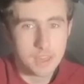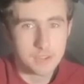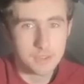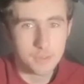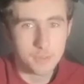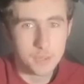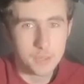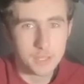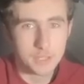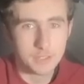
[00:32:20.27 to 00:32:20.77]

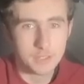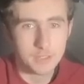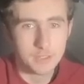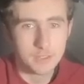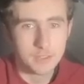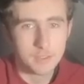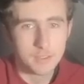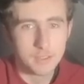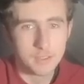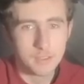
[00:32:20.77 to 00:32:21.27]
anything.
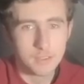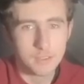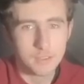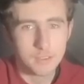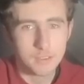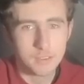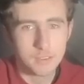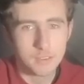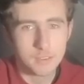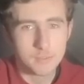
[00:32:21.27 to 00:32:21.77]

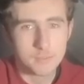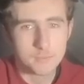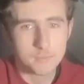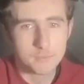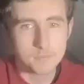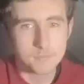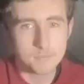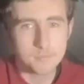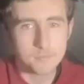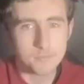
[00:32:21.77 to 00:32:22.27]

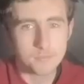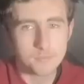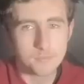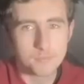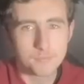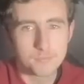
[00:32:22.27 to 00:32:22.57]
Hmm.